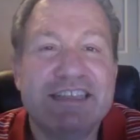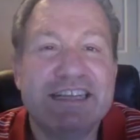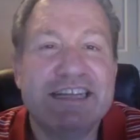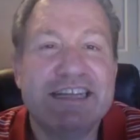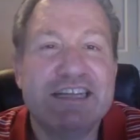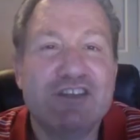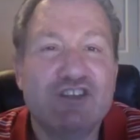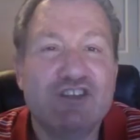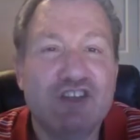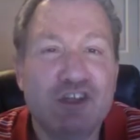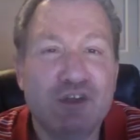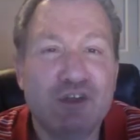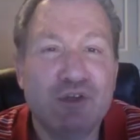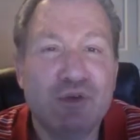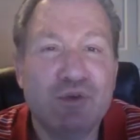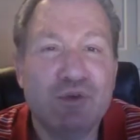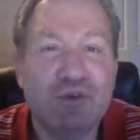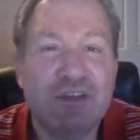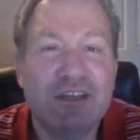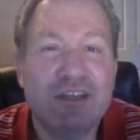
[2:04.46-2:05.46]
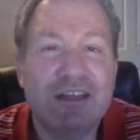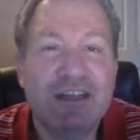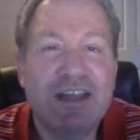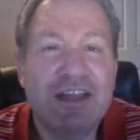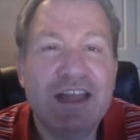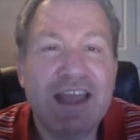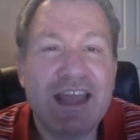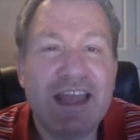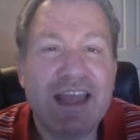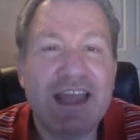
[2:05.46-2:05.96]
in tune,
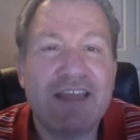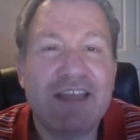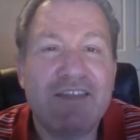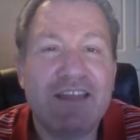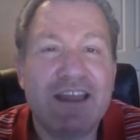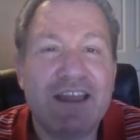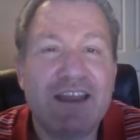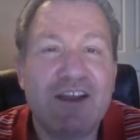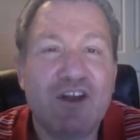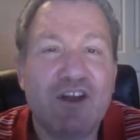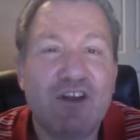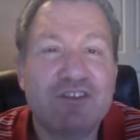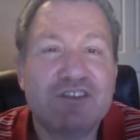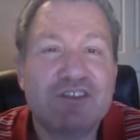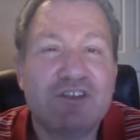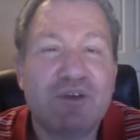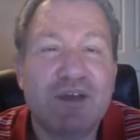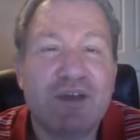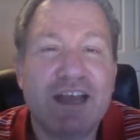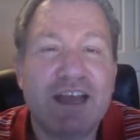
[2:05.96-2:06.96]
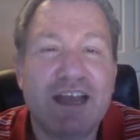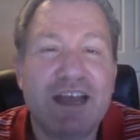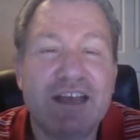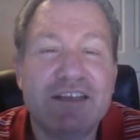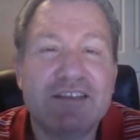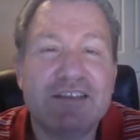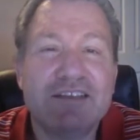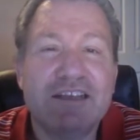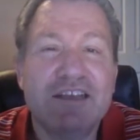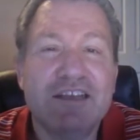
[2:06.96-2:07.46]
and then it also
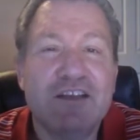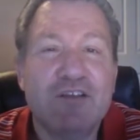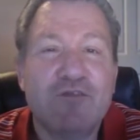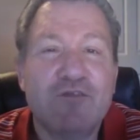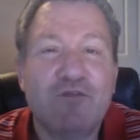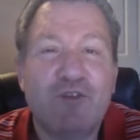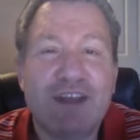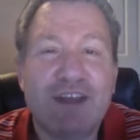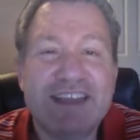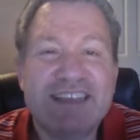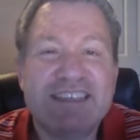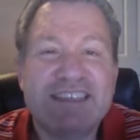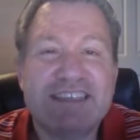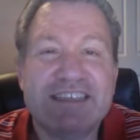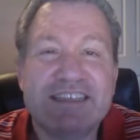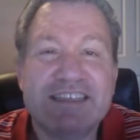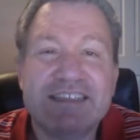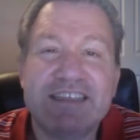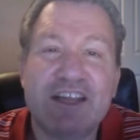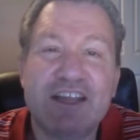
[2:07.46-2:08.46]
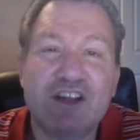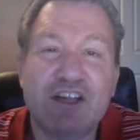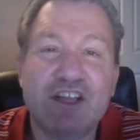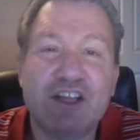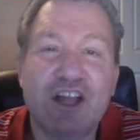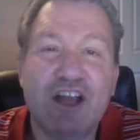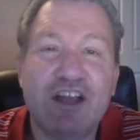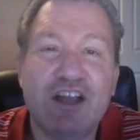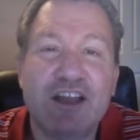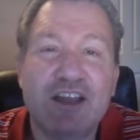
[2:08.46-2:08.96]
has phrases that are
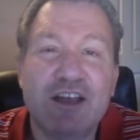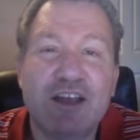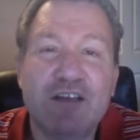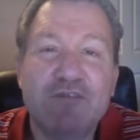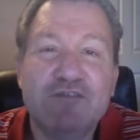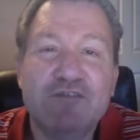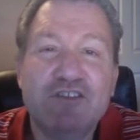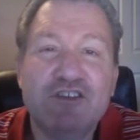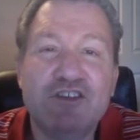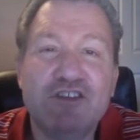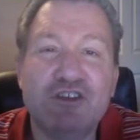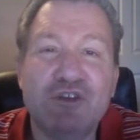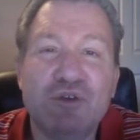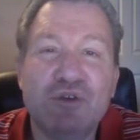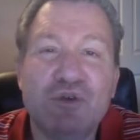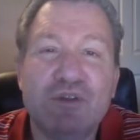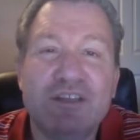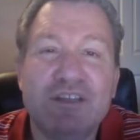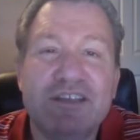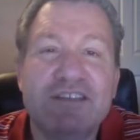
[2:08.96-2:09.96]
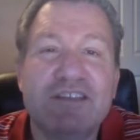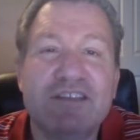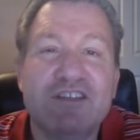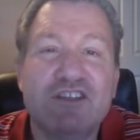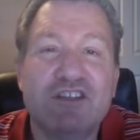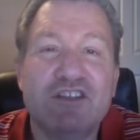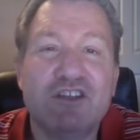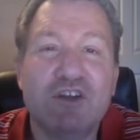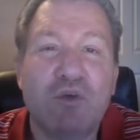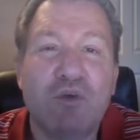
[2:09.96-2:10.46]
long enough to listen
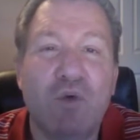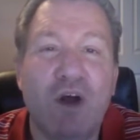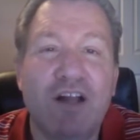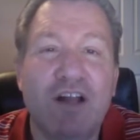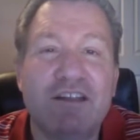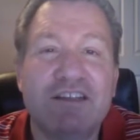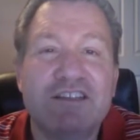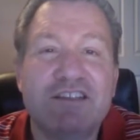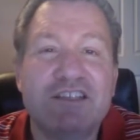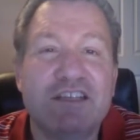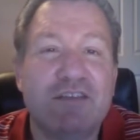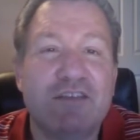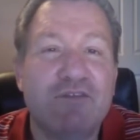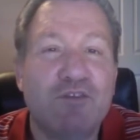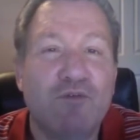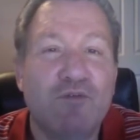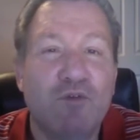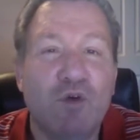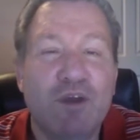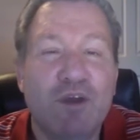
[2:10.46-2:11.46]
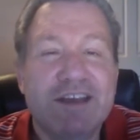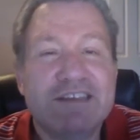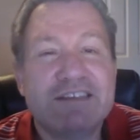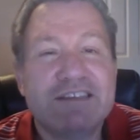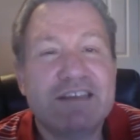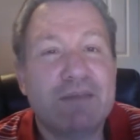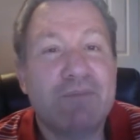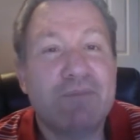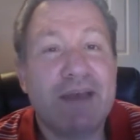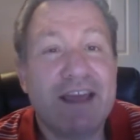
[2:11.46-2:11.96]
to the quality of the
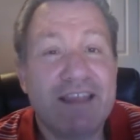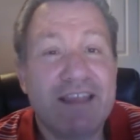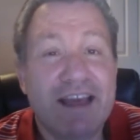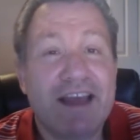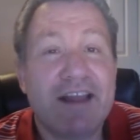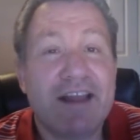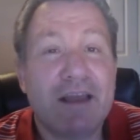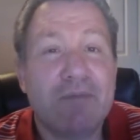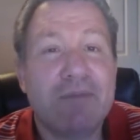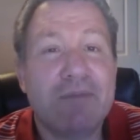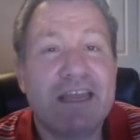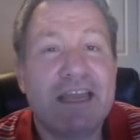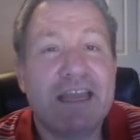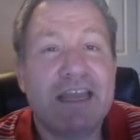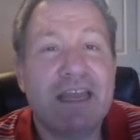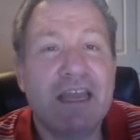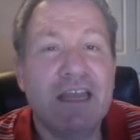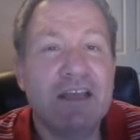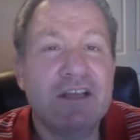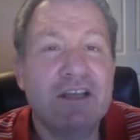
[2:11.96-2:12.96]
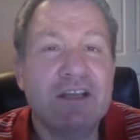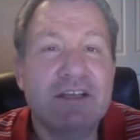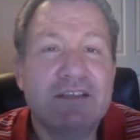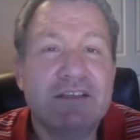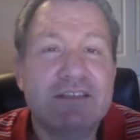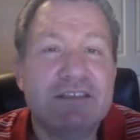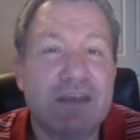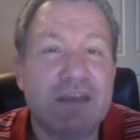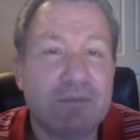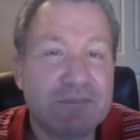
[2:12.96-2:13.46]
voice. And by that I mean
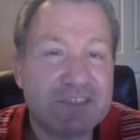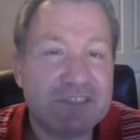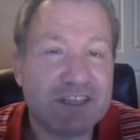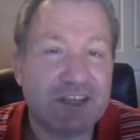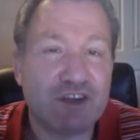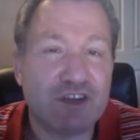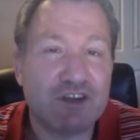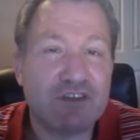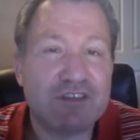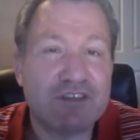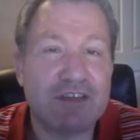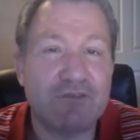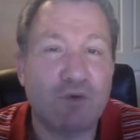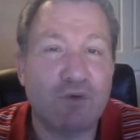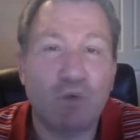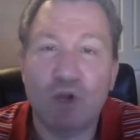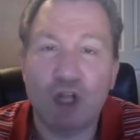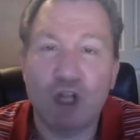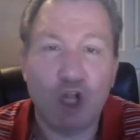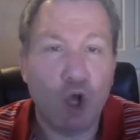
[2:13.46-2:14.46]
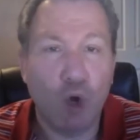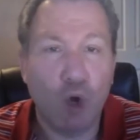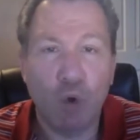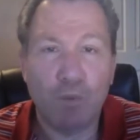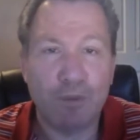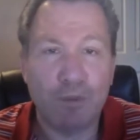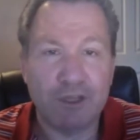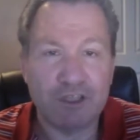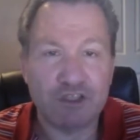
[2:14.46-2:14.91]
some singers have a real open